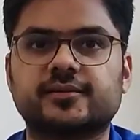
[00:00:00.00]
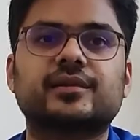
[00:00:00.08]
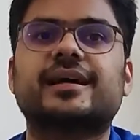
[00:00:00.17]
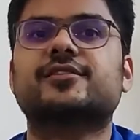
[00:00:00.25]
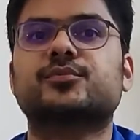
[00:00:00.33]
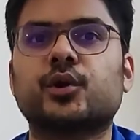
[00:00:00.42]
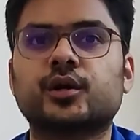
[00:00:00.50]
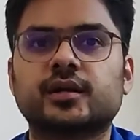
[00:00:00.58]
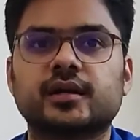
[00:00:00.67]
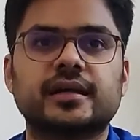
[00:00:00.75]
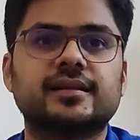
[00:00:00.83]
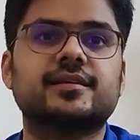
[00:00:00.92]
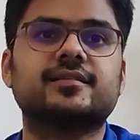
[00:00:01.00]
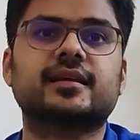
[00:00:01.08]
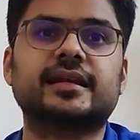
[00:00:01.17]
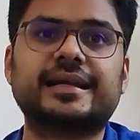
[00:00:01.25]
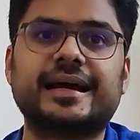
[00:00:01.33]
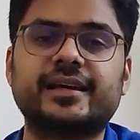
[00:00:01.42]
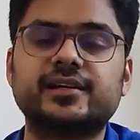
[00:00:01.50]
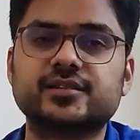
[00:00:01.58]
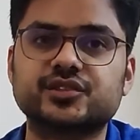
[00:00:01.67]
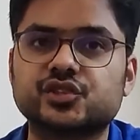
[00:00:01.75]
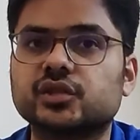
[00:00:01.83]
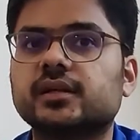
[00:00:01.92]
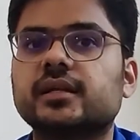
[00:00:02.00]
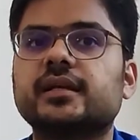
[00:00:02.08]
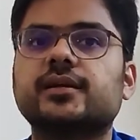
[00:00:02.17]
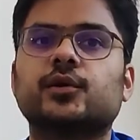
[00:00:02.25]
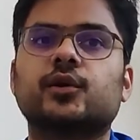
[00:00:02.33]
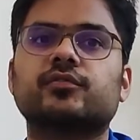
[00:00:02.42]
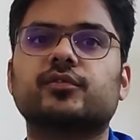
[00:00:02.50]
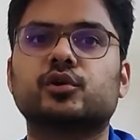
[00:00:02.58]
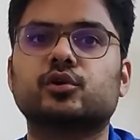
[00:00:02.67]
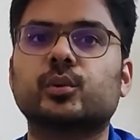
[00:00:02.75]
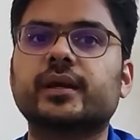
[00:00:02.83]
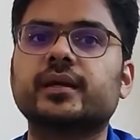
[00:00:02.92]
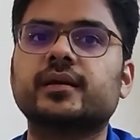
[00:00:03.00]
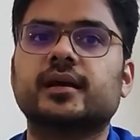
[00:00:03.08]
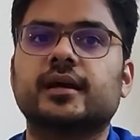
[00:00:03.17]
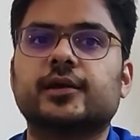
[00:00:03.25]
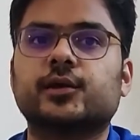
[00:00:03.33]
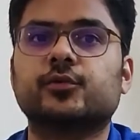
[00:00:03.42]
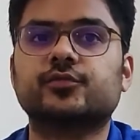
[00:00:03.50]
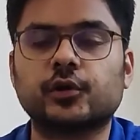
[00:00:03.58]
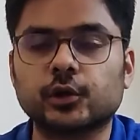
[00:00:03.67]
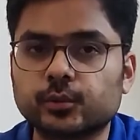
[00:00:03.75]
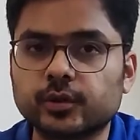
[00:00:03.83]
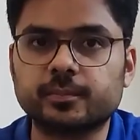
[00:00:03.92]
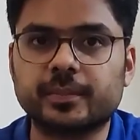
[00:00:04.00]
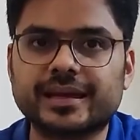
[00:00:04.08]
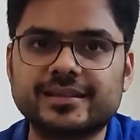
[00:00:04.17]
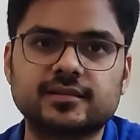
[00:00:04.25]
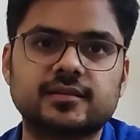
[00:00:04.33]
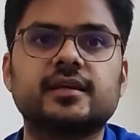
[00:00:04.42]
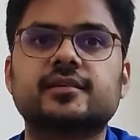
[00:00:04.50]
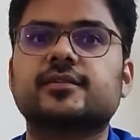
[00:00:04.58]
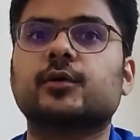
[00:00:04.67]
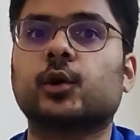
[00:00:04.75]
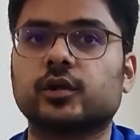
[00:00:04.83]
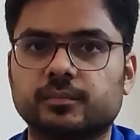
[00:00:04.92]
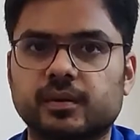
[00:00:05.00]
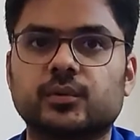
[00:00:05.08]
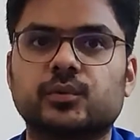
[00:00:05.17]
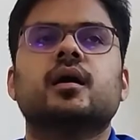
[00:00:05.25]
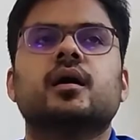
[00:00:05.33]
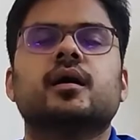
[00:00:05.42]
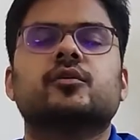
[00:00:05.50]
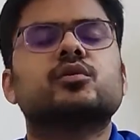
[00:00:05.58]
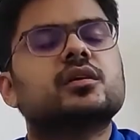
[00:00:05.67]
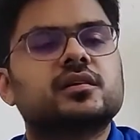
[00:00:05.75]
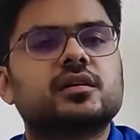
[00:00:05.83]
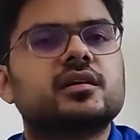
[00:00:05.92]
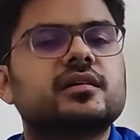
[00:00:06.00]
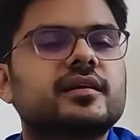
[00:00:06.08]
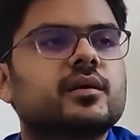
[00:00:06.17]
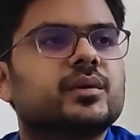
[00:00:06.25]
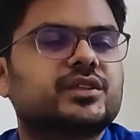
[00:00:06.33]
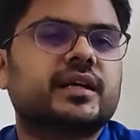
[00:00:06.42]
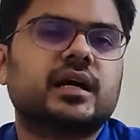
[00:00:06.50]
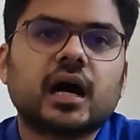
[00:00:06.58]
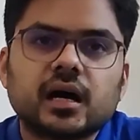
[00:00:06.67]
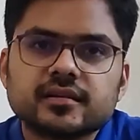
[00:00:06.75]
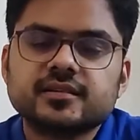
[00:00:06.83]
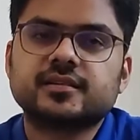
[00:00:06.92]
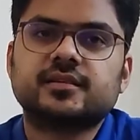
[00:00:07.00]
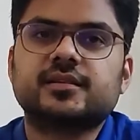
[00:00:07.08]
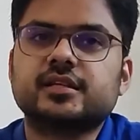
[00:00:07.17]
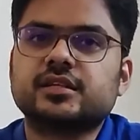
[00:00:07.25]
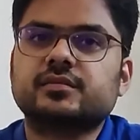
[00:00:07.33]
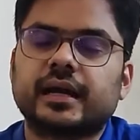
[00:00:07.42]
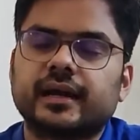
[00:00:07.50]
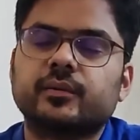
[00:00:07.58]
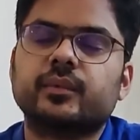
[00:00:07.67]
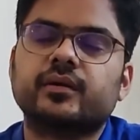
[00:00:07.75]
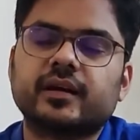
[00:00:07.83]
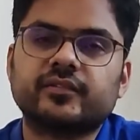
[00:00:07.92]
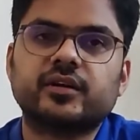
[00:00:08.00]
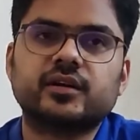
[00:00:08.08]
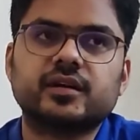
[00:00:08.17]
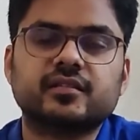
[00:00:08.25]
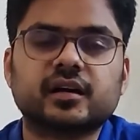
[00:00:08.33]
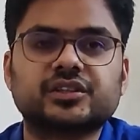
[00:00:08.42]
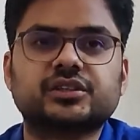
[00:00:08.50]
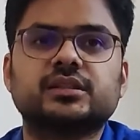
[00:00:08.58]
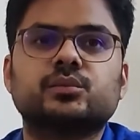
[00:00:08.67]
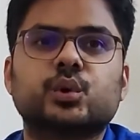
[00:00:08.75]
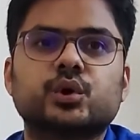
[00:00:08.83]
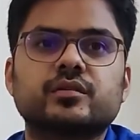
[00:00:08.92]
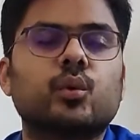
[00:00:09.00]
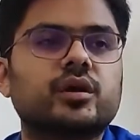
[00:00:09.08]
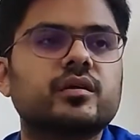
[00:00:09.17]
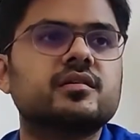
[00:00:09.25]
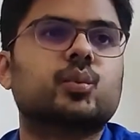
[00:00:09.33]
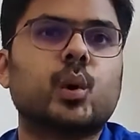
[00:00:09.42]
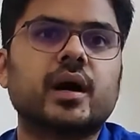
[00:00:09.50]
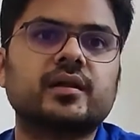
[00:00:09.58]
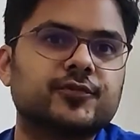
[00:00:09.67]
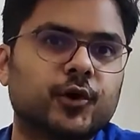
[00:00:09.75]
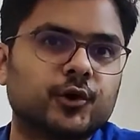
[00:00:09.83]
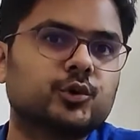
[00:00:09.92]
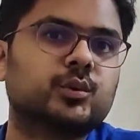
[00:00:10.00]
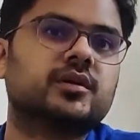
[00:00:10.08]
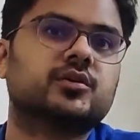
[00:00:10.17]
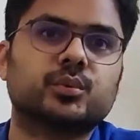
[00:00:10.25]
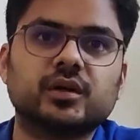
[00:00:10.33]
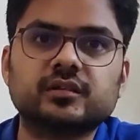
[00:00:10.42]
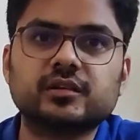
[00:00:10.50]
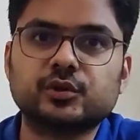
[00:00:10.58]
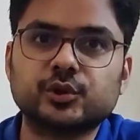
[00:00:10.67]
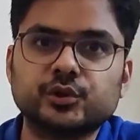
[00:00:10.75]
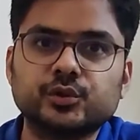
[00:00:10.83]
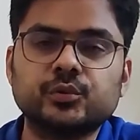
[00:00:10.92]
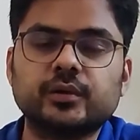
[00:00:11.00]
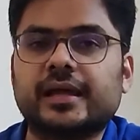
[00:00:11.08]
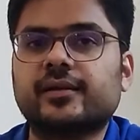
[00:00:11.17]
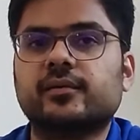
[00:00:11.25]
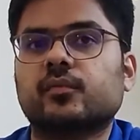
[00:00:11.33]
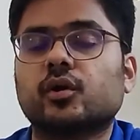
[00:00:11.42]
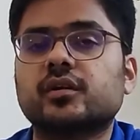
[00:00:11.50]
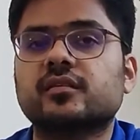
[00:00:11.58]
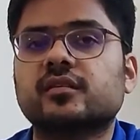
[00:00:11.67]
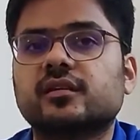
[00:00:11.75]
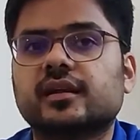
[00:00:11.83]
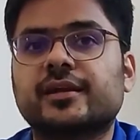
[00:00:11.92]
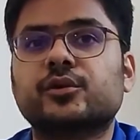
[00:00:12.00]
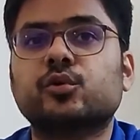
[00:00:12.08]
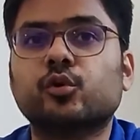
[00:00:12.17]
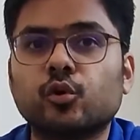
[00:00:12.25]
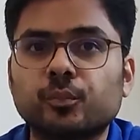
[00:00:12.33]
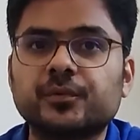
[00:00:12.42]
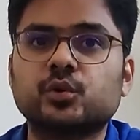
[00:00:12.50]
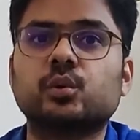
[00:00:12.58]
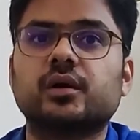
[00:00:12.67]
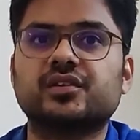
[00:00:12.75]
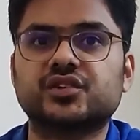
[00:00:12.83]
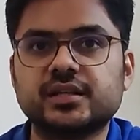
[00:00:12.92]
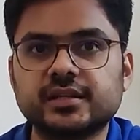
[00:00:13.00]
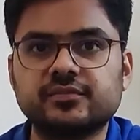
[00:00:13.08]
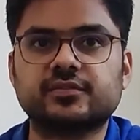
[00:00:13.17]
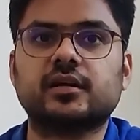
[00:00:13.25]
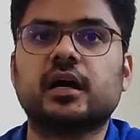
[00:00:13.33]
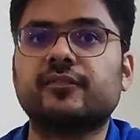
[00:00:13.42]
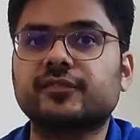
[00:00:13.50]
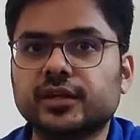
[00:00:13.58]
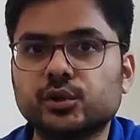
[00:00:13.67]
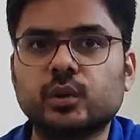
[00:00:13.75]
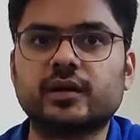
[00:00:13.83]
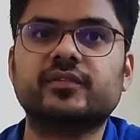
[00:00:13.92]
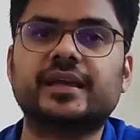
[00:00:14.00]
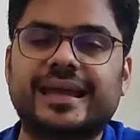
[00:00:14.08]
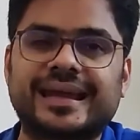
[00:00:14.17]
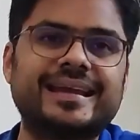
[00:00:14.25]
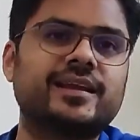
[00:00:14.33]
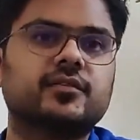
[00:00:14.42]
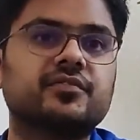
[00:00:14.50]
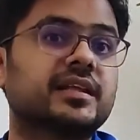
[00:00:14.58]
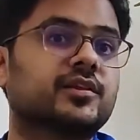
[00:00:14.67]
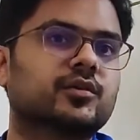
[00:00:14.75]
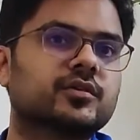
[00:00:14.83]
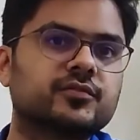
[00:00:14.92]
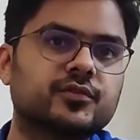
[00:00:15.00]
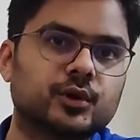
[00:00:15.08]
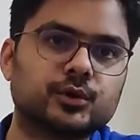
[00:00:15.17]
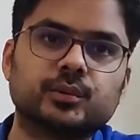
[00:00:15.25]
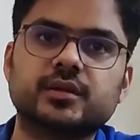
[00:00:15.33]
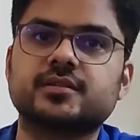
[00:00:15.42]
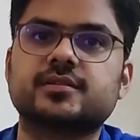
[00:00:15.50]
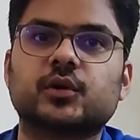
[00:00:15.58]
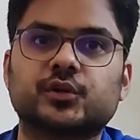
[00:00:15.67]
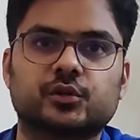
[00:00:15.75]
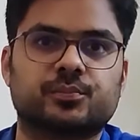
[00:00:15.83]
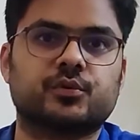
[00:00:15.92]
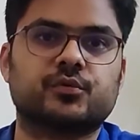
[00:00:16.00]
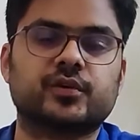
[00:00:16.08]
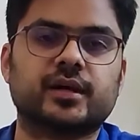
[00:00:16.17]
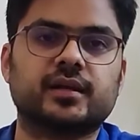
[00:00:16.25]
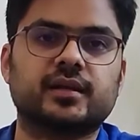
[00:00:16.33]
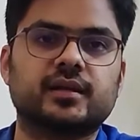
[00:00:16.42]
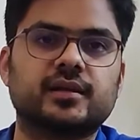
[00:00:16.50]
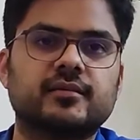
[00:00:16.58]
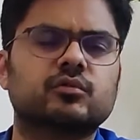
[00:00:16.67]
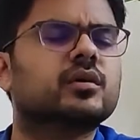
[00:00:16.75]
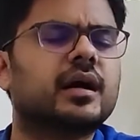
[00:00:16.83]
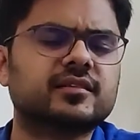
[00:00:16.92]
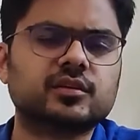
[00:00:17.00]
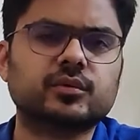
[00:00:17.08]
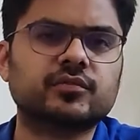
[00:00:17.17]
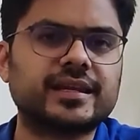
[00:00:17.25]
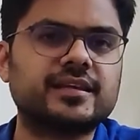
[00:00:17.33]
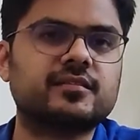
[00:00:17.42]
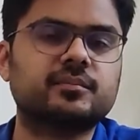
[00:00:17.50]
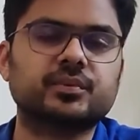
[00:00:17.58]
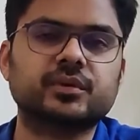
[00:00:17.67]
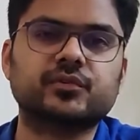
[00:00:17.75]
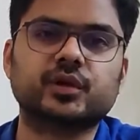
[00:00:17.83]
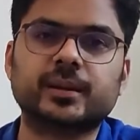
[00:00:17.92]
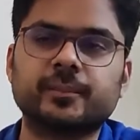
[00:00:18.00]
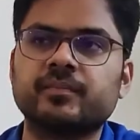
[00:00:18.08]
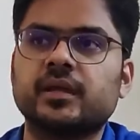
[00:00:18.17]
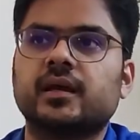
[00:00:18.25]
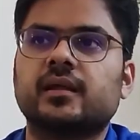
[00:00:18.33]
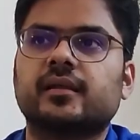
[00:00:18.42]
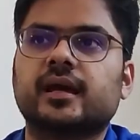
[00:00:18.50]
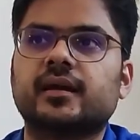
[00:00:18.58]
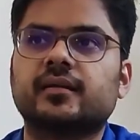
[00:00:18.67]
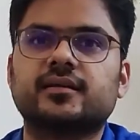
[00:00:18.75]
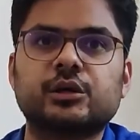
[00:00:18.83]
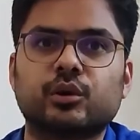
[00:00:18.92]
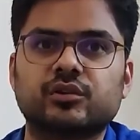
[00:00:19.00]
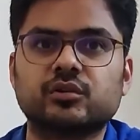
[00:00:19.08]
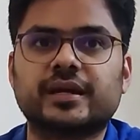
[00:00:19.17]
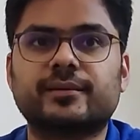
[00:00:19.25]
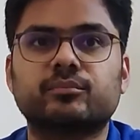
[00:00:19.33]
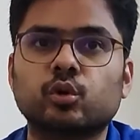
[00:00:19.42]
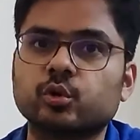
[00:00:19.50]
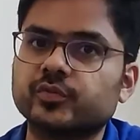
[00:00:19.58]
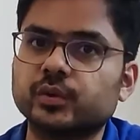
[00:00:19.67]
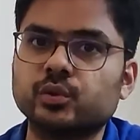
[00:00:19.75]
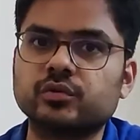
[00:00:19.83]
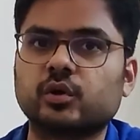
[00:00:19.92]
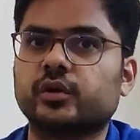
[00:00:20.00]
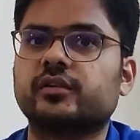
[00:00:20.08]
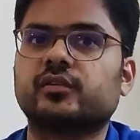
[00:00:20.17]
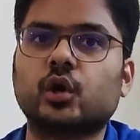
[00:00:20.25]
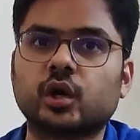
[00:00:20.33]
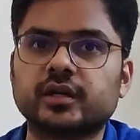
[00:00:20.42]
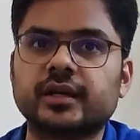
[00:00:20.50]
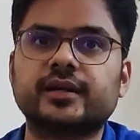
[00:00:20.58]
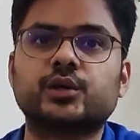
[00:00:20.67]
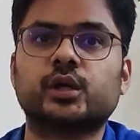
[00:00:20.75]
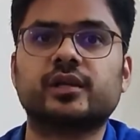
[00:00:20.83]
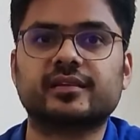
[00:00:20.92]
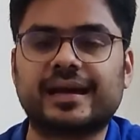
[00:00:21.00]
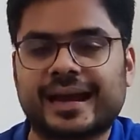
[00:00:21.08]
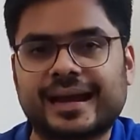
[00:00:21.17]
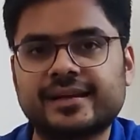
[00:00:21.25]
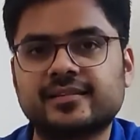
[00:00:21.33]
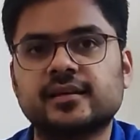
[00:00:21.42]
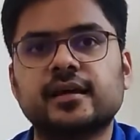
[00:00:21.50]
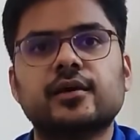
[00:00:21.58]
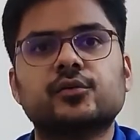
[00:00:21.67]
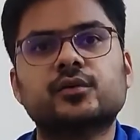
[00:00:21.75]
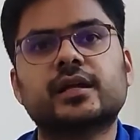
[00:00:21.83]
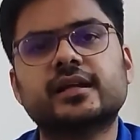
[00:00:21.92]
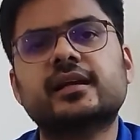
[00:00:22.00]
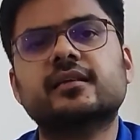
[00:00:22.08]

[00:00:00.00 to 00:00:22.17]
So that's what this entire journey of growing your follower base is all about. So the third thing which I asked this client when we were having a discussion was, what is one follower worth to you, and what is it that you hope to achieve after you have gained 50,000 followers on your profile? So the answer was very simple for him, that he wants to get more views on his content, on his ads, so that he